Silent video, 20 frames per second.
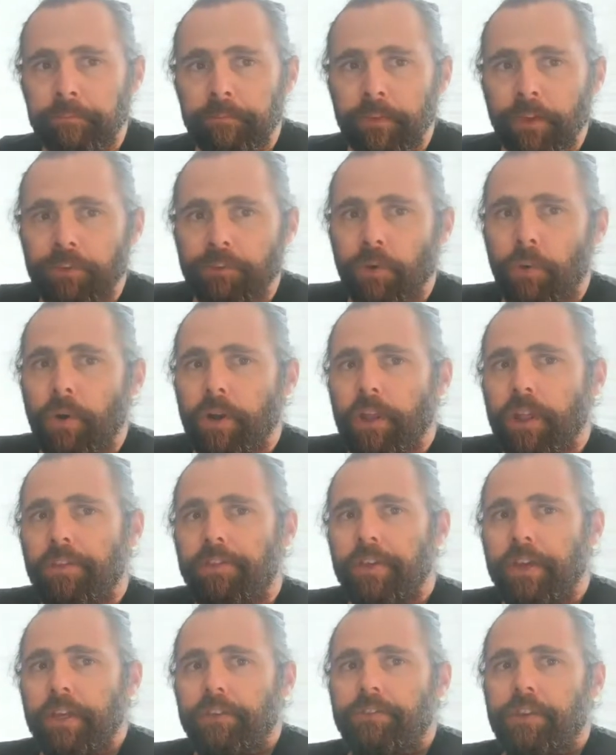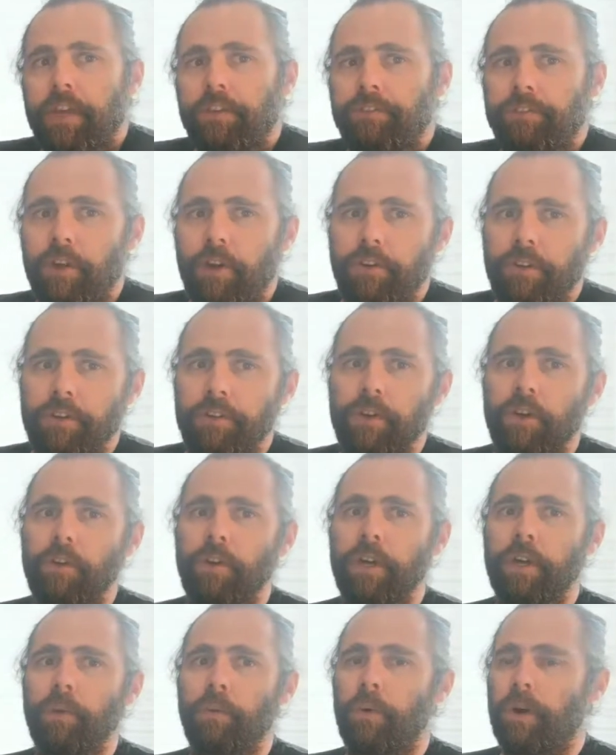So one of the things I started
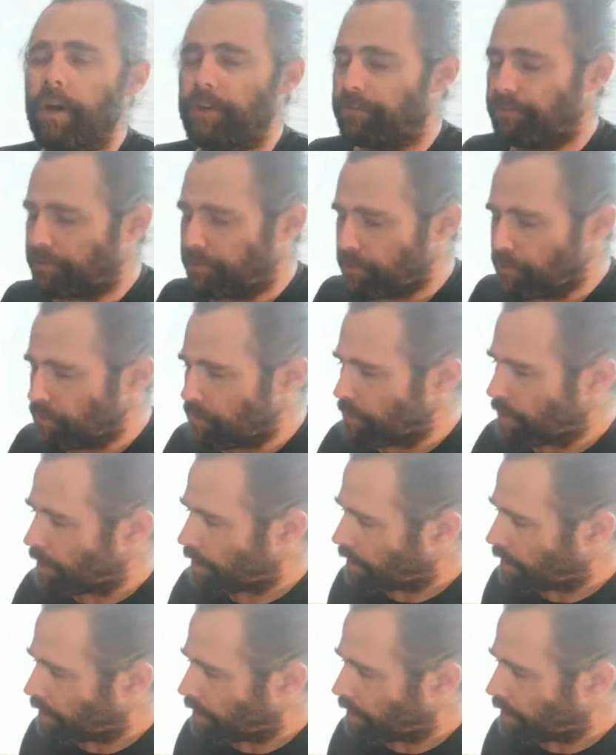doing was to